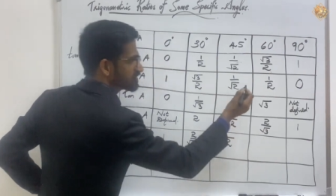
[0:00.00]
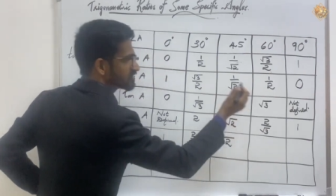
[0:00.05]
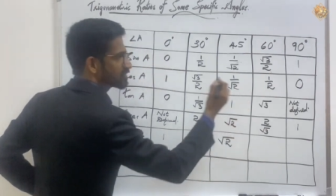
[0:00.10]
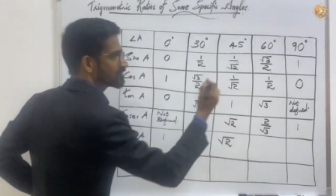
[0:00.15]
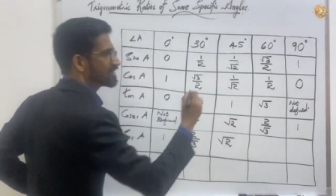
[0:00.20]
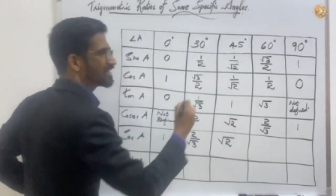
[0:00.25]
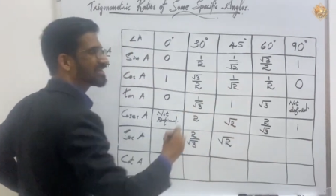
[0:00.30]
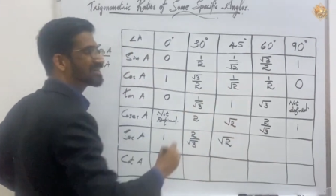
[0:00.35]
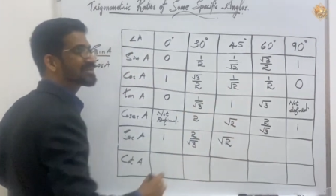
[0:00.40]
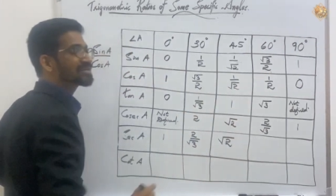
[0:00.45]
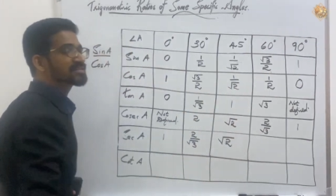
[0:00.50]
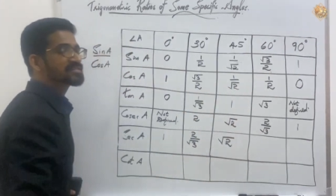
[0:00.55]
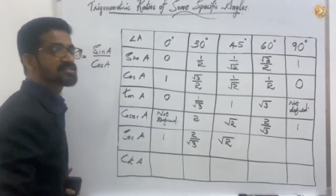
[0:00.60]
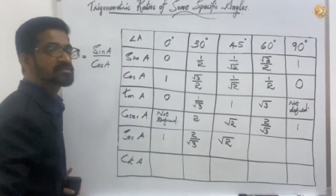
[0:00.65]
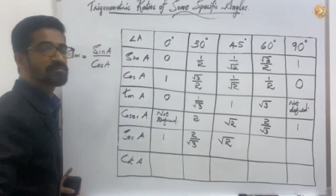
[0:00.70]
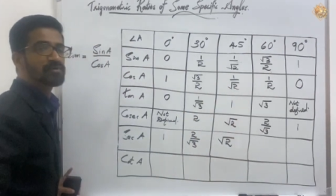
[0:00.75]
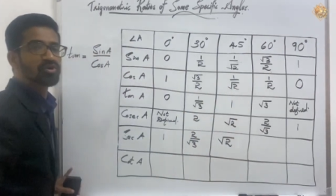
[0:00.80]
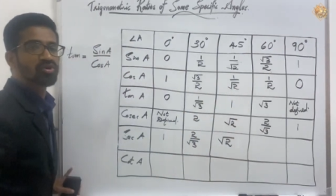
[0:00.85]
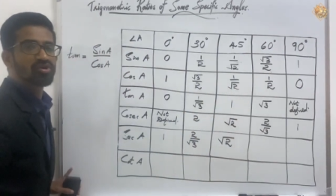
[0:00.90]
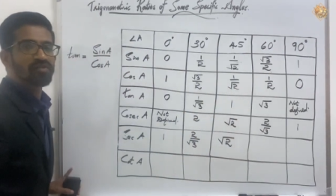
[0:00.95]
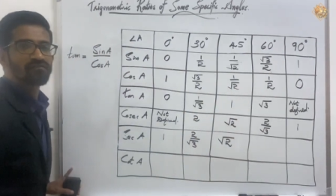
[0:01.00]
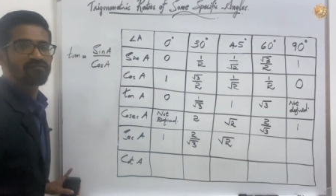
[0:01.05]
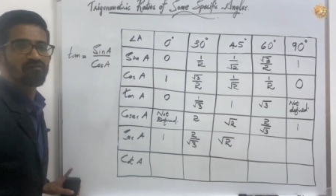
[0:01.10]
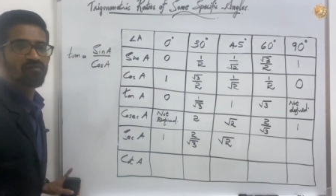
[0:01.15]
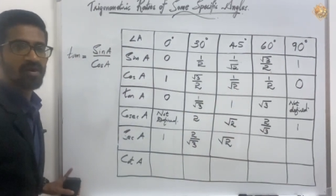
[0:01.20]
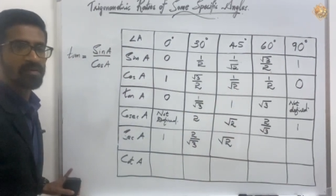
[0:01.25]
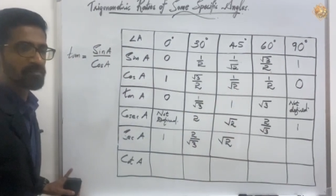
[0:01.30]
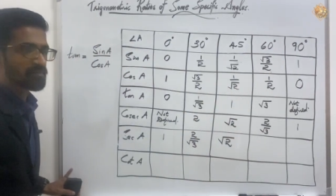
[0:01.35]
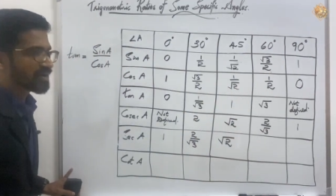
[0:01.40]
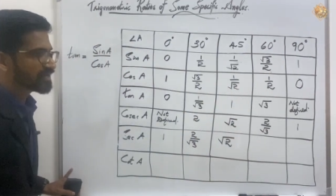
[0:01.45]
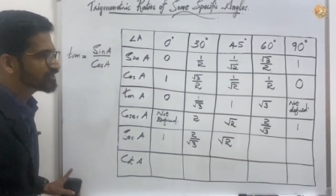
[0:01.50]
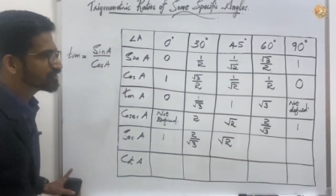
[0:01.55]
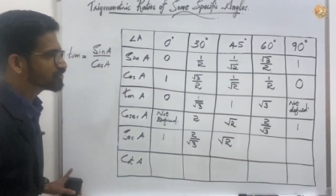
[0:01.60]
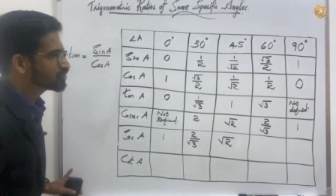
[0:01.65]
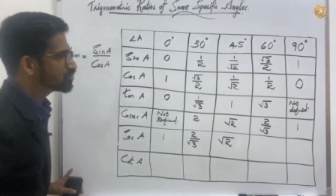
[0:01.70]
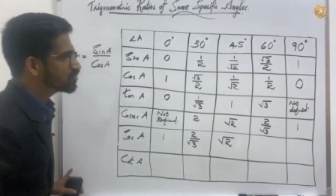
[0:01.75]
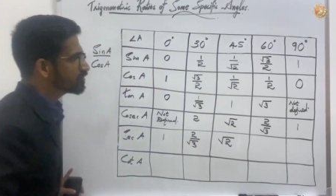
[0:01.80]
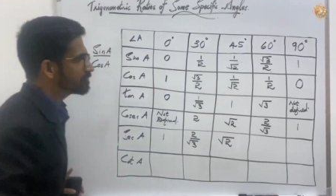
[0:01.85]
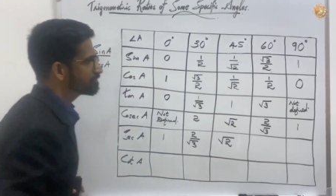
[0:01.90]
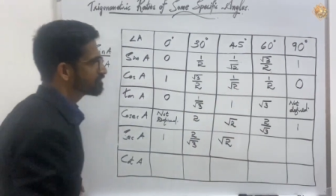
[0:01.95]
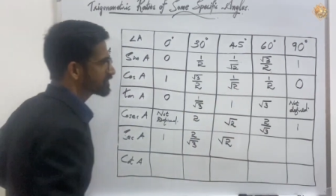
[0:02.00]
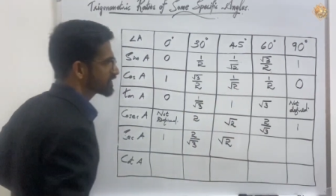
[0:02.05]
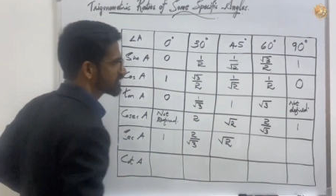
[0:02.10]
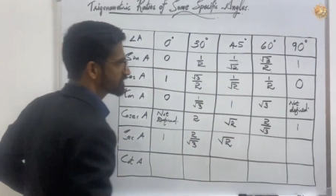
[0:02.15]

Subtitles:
Similarly, reciprocal of 1 by 2,